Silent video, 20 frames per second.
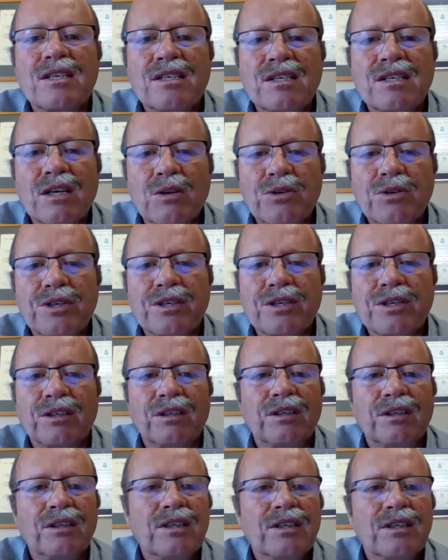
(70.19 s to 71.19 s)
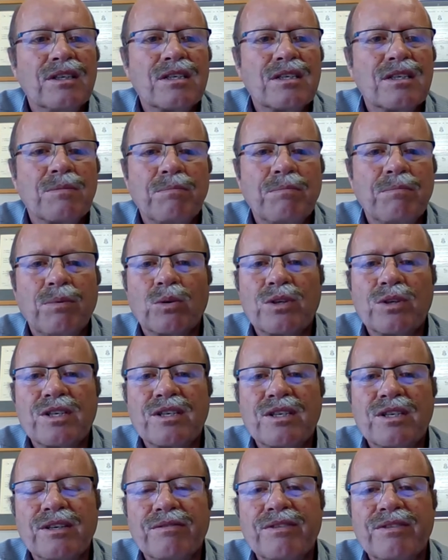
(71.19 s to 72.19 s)
social support
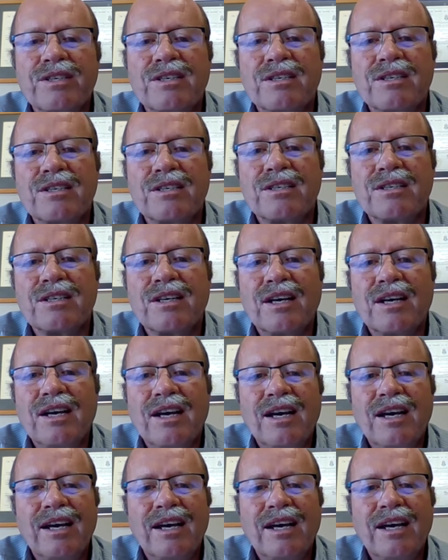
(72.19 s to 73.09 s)
services,